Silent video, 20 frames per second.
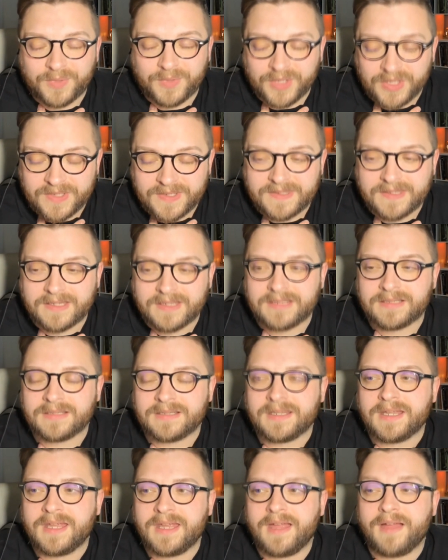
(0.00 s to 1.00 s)

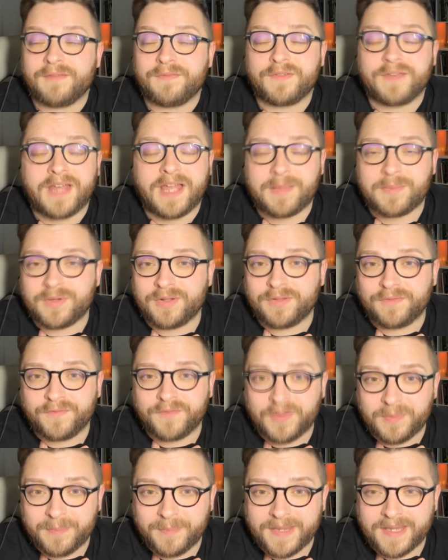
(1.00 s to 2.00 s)
person, a phenomenal
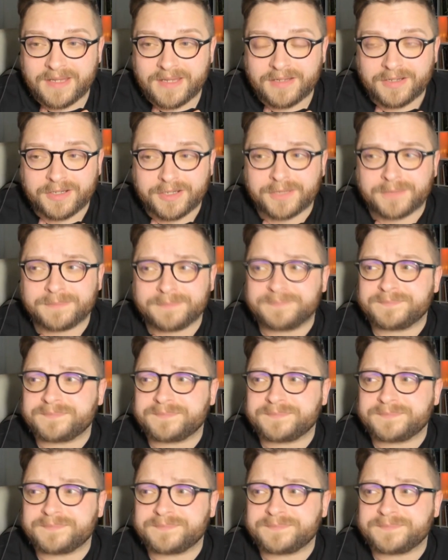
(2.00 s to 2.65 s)
filmmaker.